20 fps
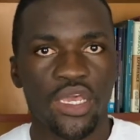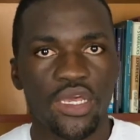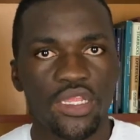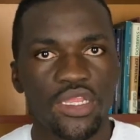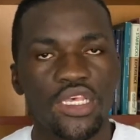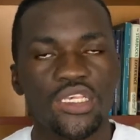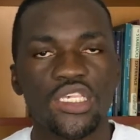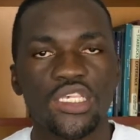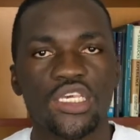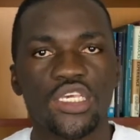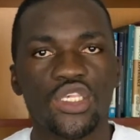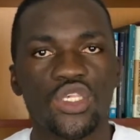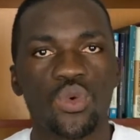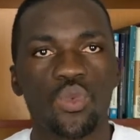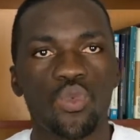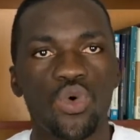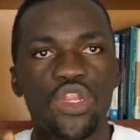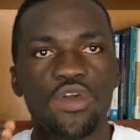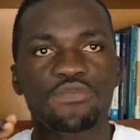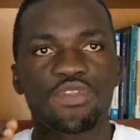This is
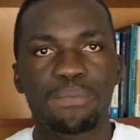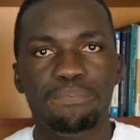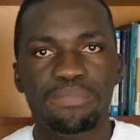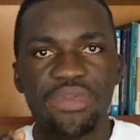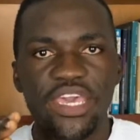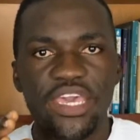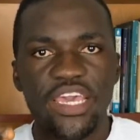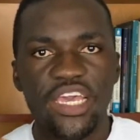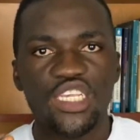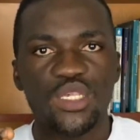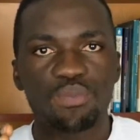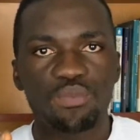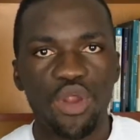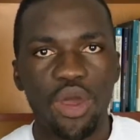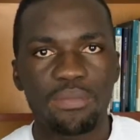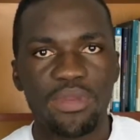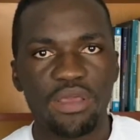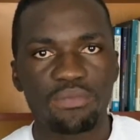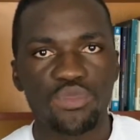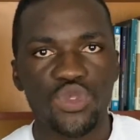one of the biggest
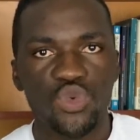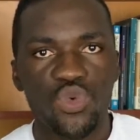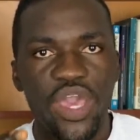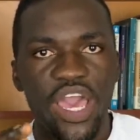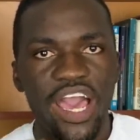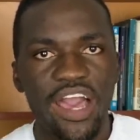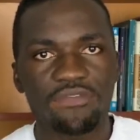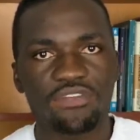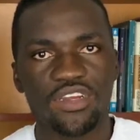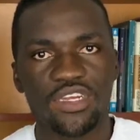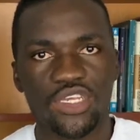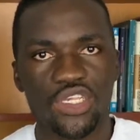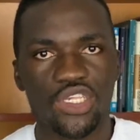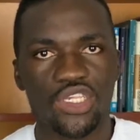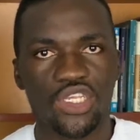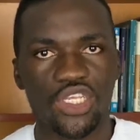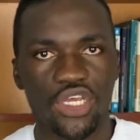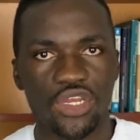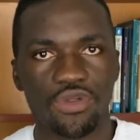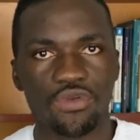problems we have in this
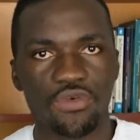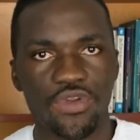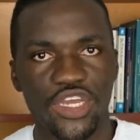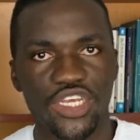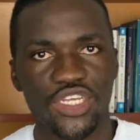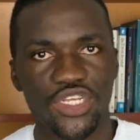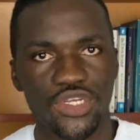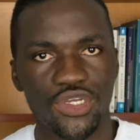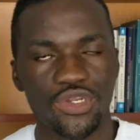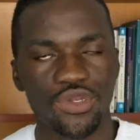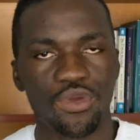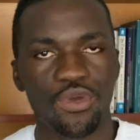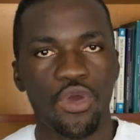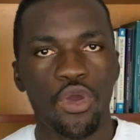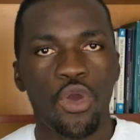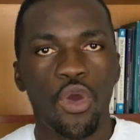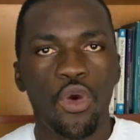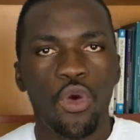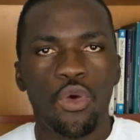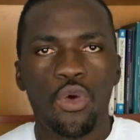generation.
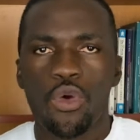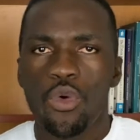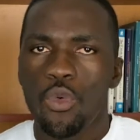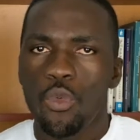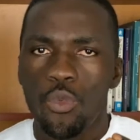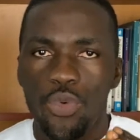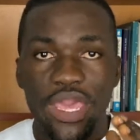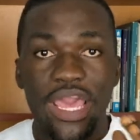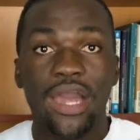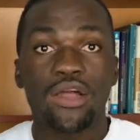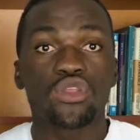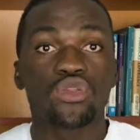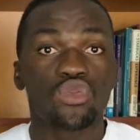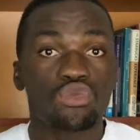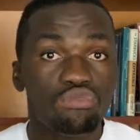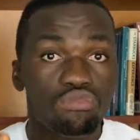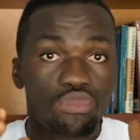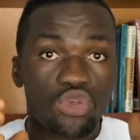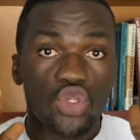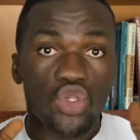We are
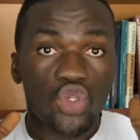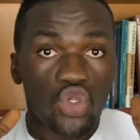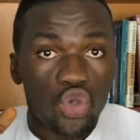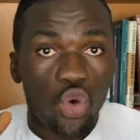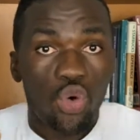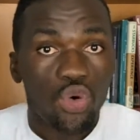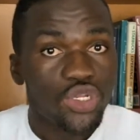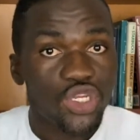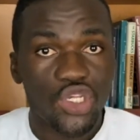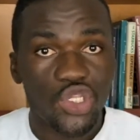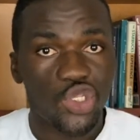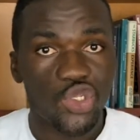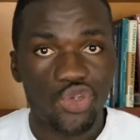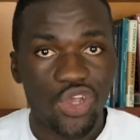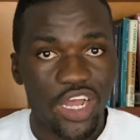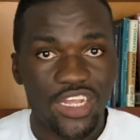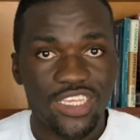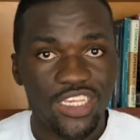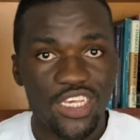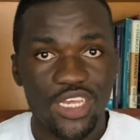so
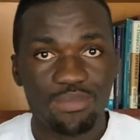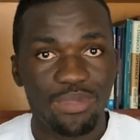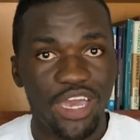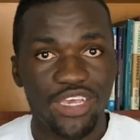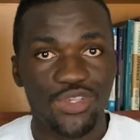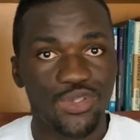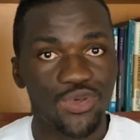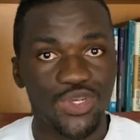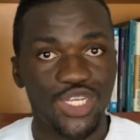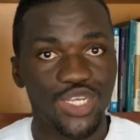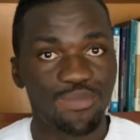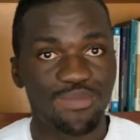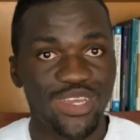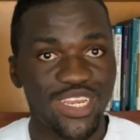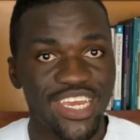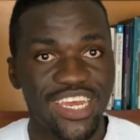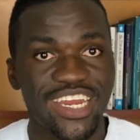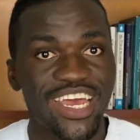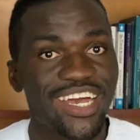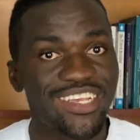distracted by social
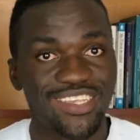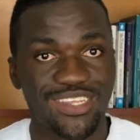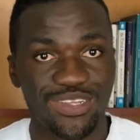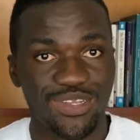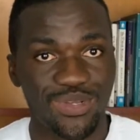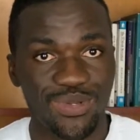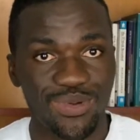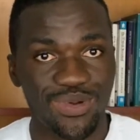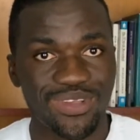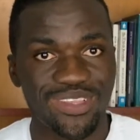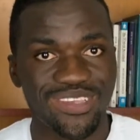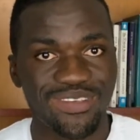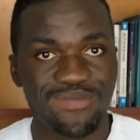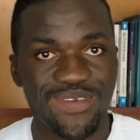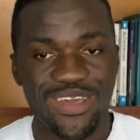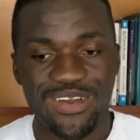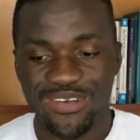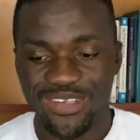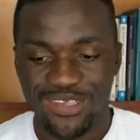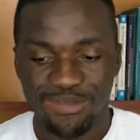media. That's the truth.
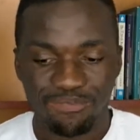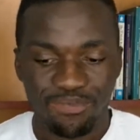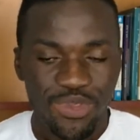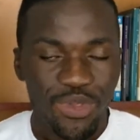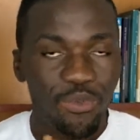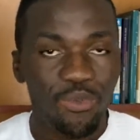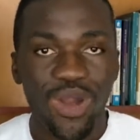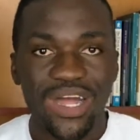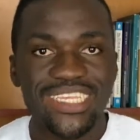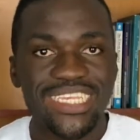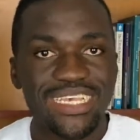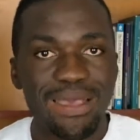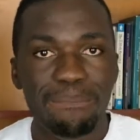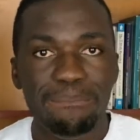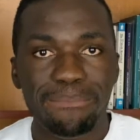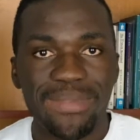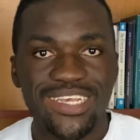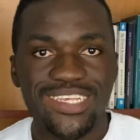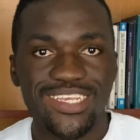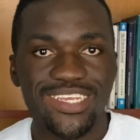Because WhatsApp
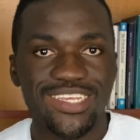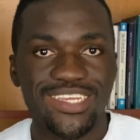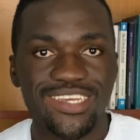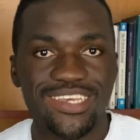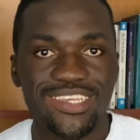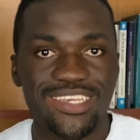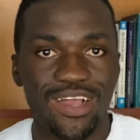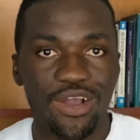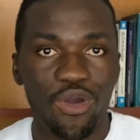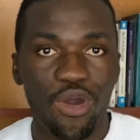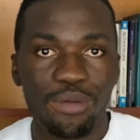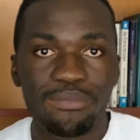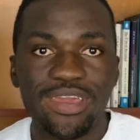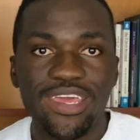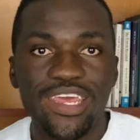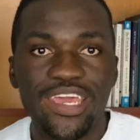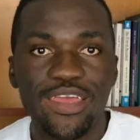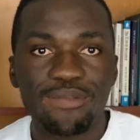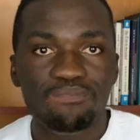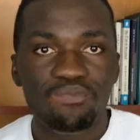messages are
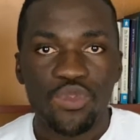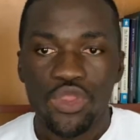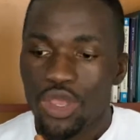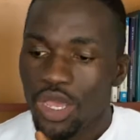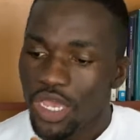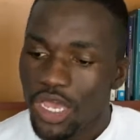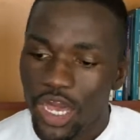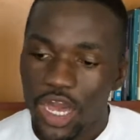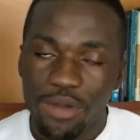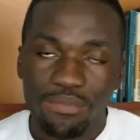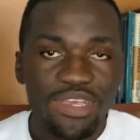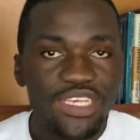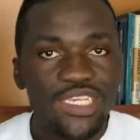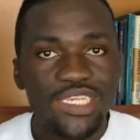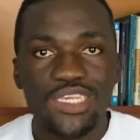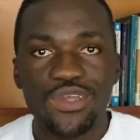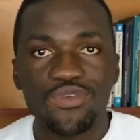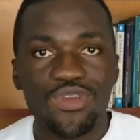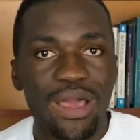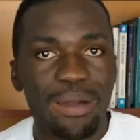coming in, um,
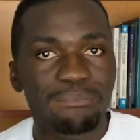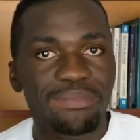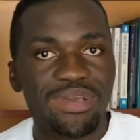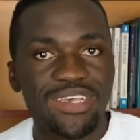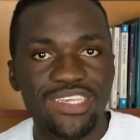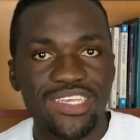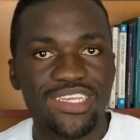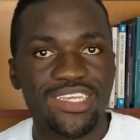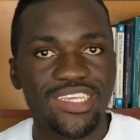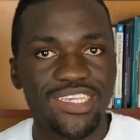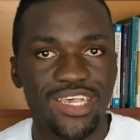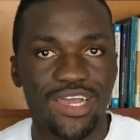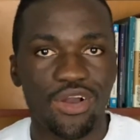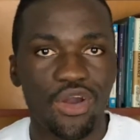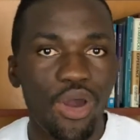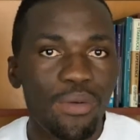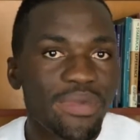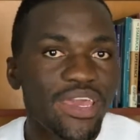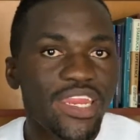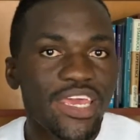Instagram messages are
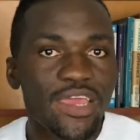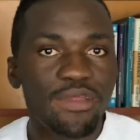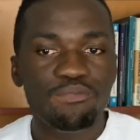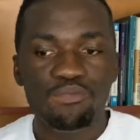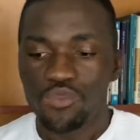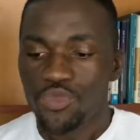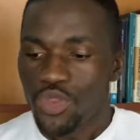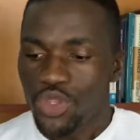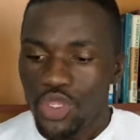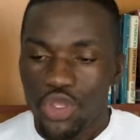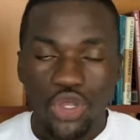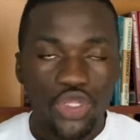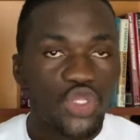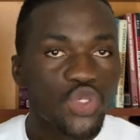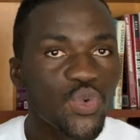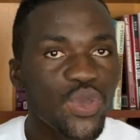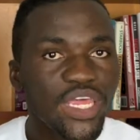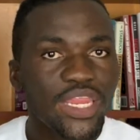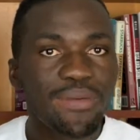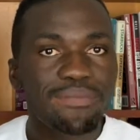coming in,
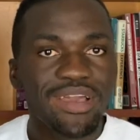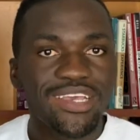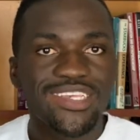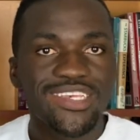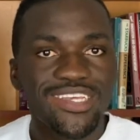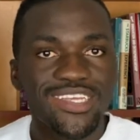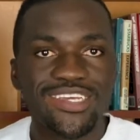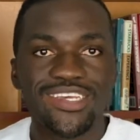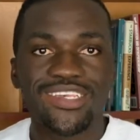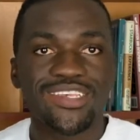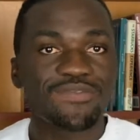Twitter messages,